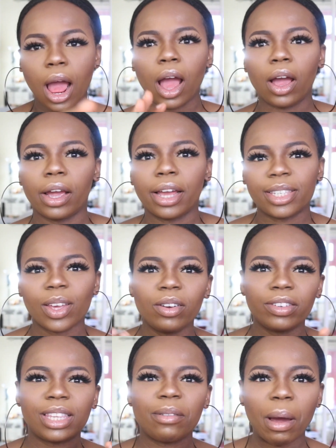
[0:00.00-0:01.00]
Okay, so
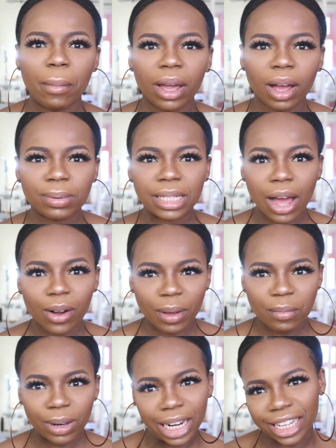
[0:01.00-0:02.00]
obviously my makeup's now
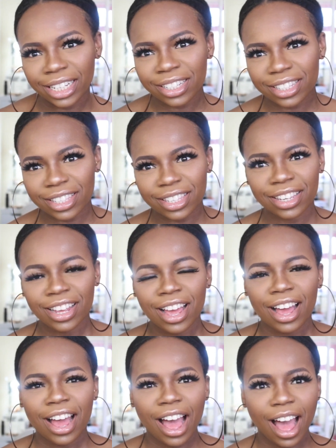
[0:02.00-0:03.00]
complete.
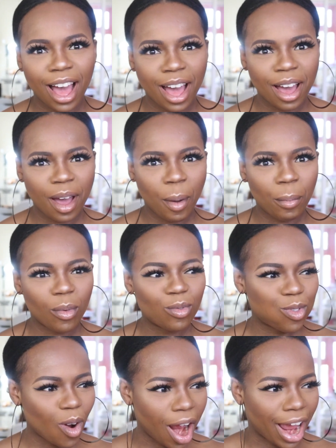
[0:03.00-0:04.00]

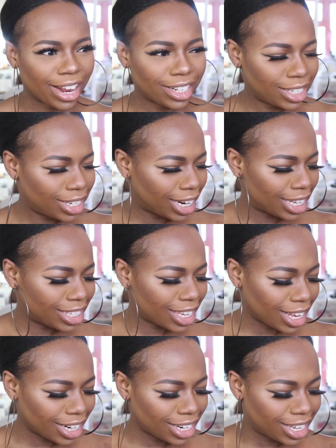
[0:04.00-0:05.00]
Right, let's
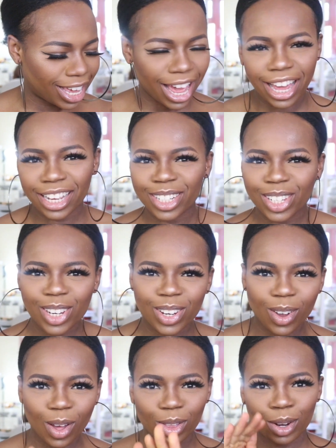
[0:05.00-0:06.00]
get
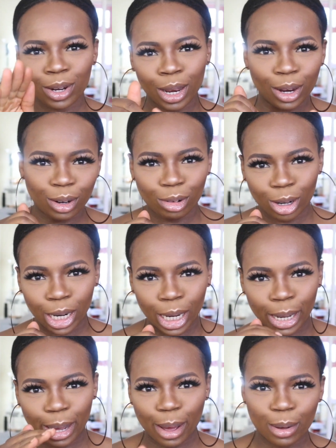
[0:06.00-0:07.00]
into the
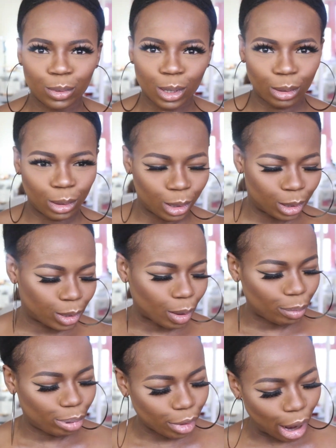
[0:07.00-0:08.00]
nitty-gritty of this
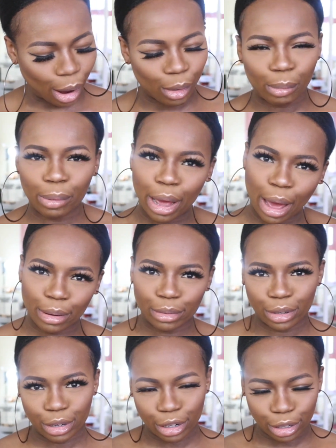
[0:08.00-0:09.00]
brown
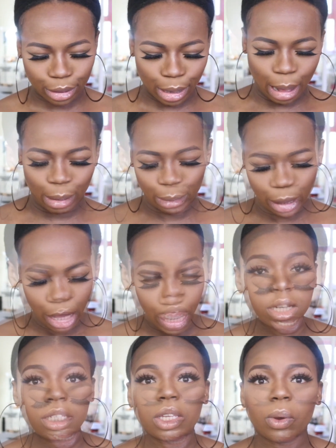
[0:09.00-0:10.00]
powder, shall
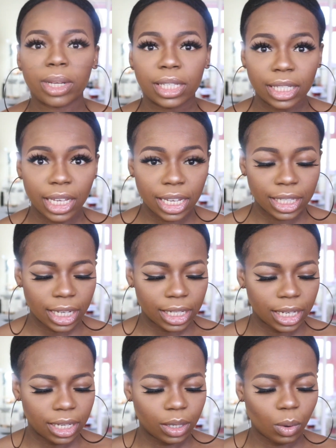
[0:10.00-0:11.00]
we? So it says
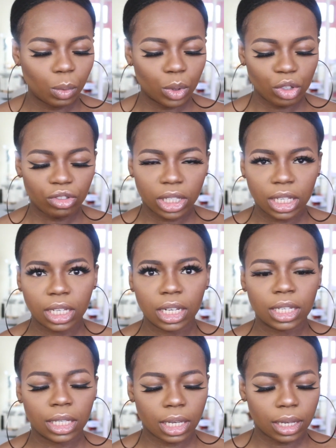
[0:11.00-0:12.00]
it is water
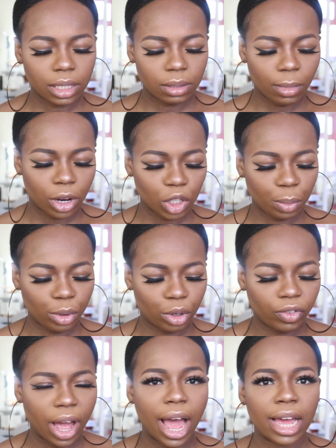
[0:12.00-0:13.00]
resistant, smudge
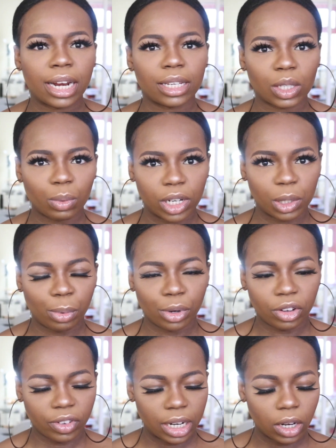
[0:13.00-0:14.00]
proof and sweat
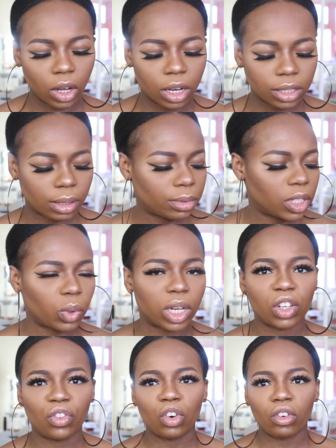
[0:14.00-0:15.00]
proof and lasts up to
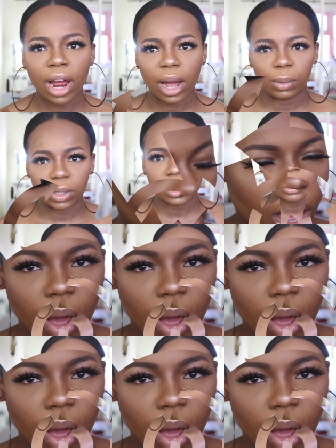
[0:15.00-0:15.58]
24 hours.